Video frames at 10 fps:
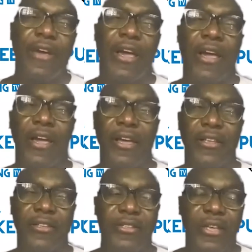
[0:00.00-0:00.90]

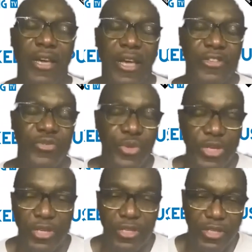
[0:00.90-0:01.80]
And as
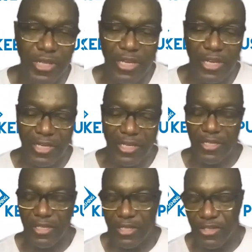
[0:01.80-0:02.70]
we kind of
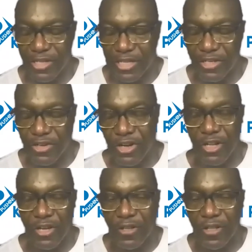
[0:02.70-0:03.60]
intonated
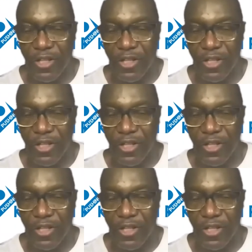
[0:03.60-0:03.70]
earlier,